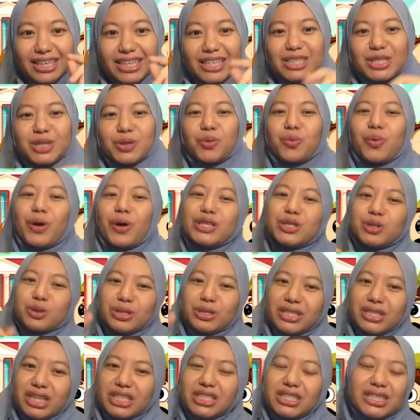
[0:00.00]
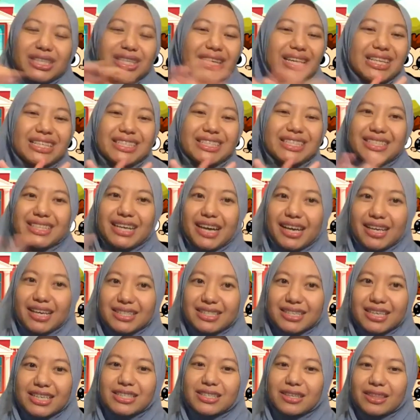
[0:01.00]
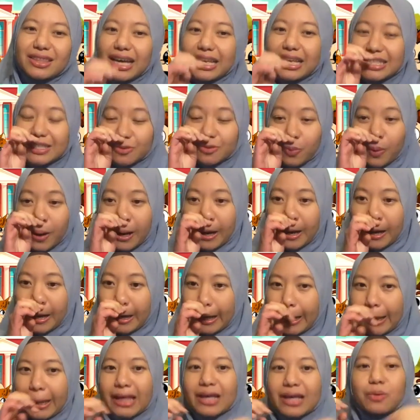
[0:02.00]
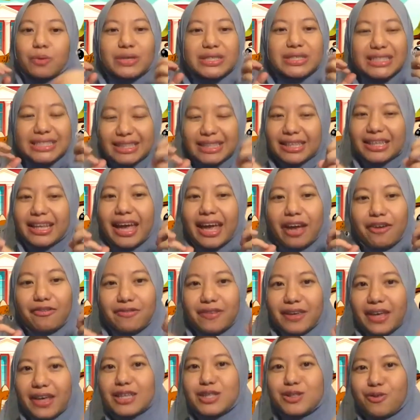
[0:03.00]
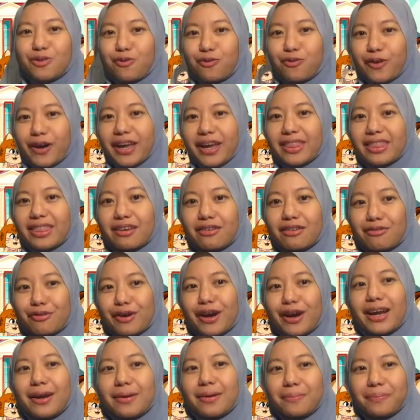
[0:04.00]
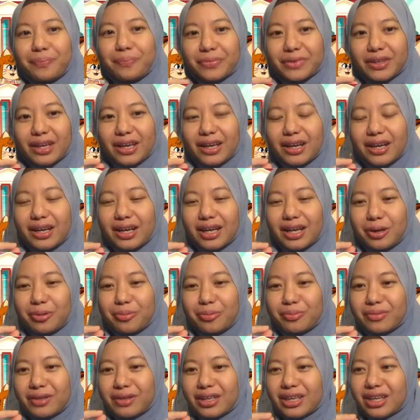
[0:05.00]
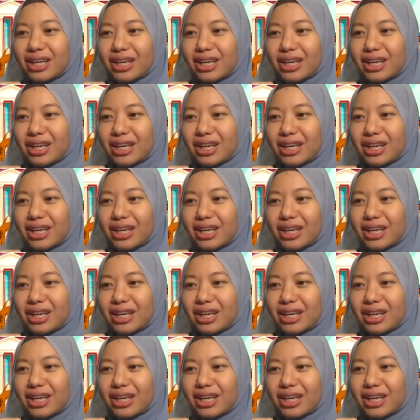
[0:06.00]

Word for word: So once you touch it, it dies. So that's why we still have yet to find the right um,